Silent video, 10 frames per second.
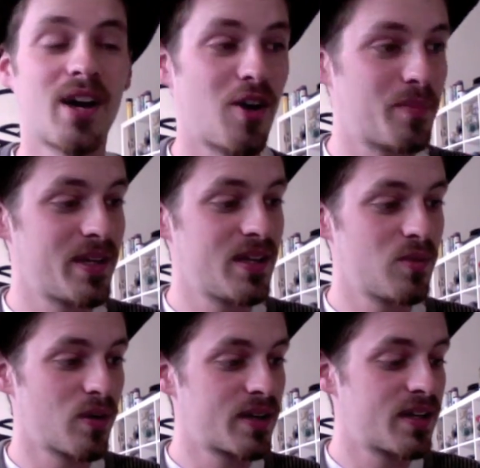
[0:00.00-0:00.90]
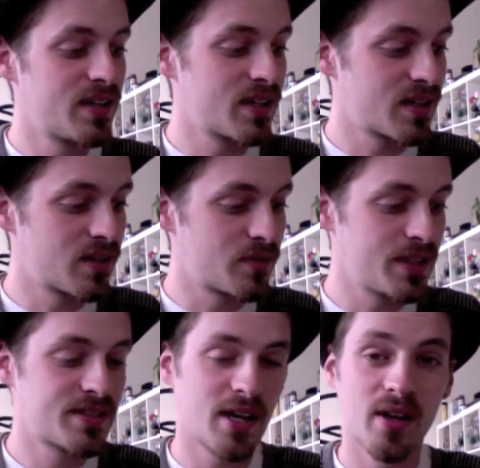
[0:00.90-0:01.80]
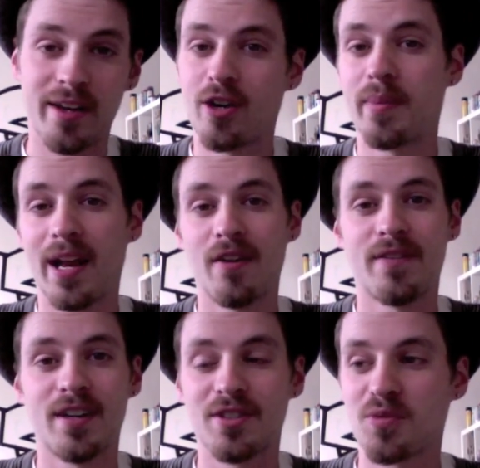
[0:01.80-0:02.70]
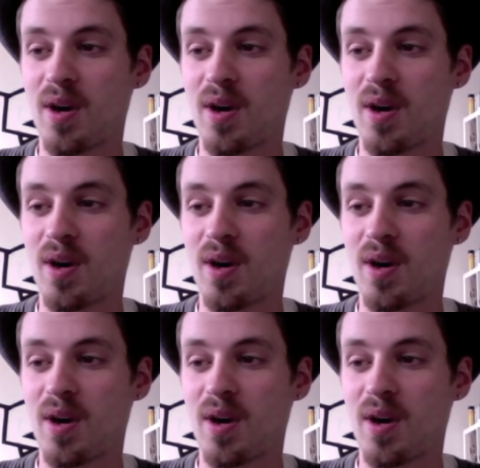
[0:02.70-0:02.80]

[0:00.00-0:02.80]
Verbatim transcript: I'll be working retail at Urban Outfitters